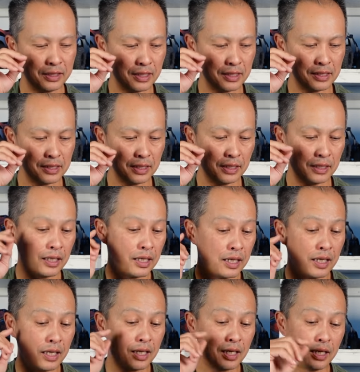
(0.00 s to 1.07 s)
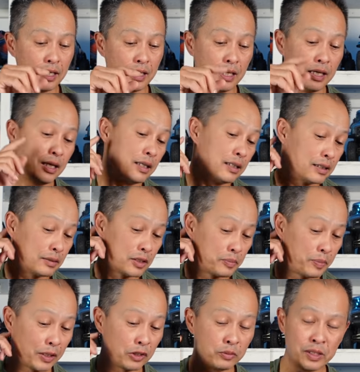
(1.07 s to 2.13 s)
ESC.
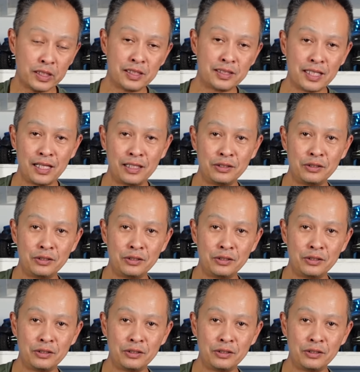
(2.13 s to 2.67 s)
Spectrum doesn't